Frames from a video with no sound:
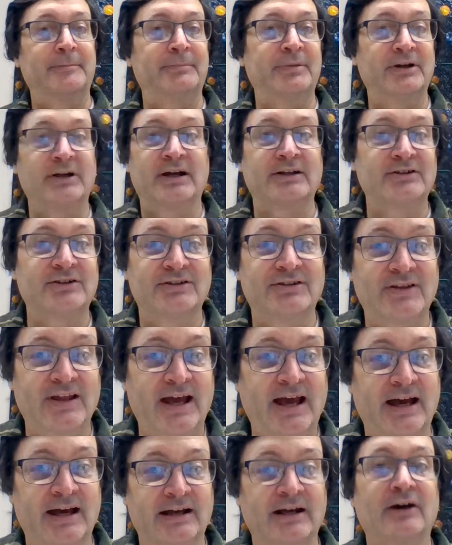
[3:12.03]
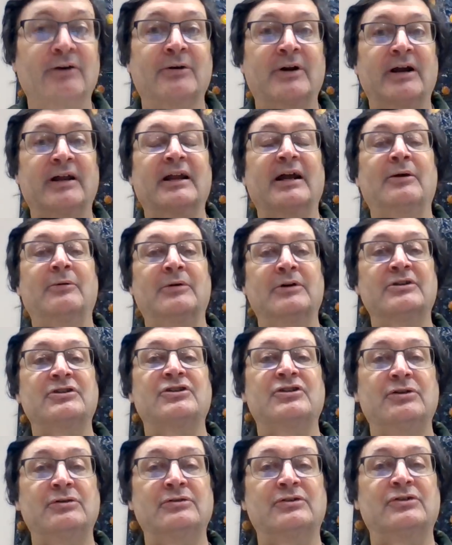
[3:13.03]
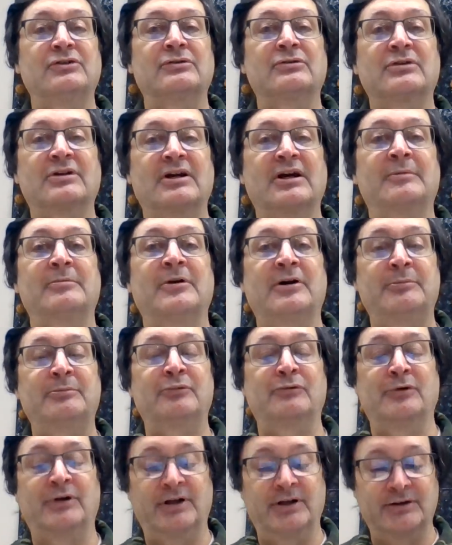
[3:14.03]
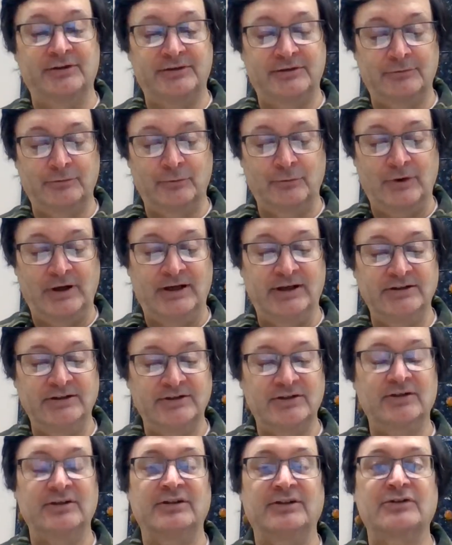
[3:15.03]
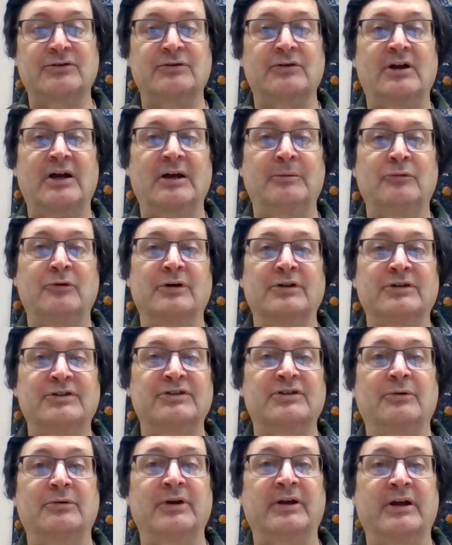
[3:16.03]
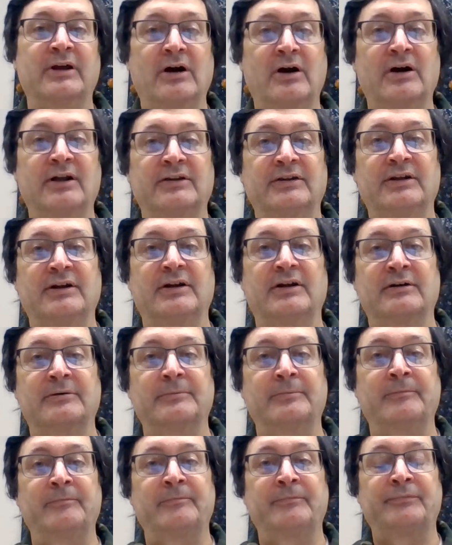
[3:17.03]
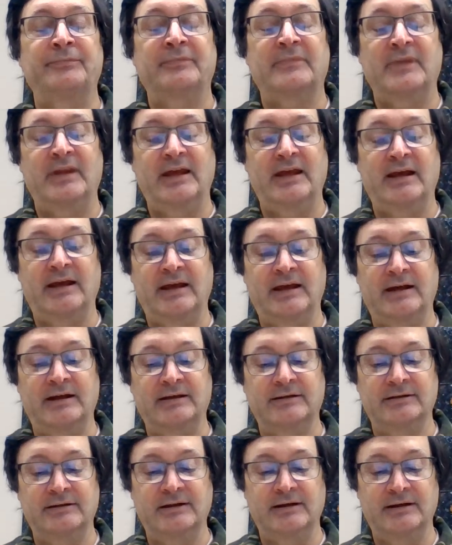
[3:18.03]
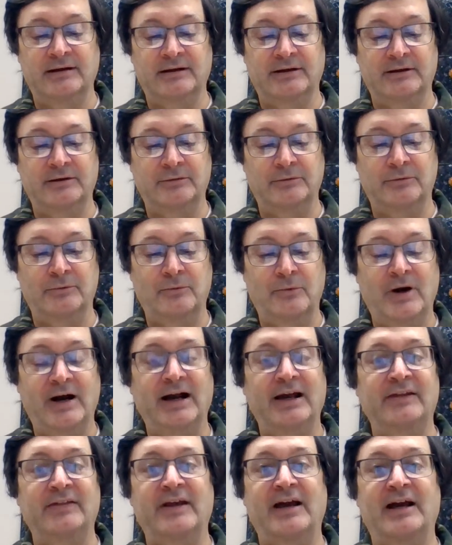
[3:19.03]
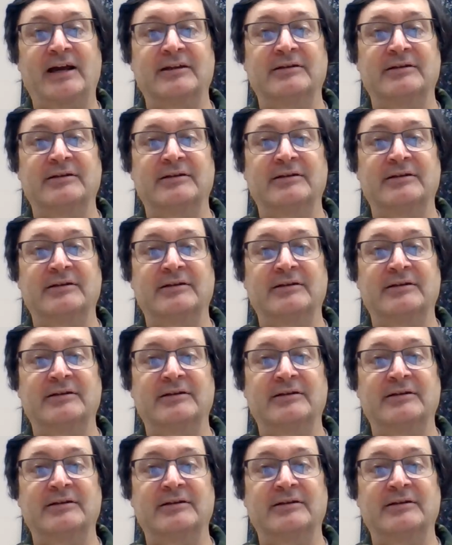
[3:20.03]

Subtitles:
But not just that. All right. I want you to come up with ways to describe what's going on there and why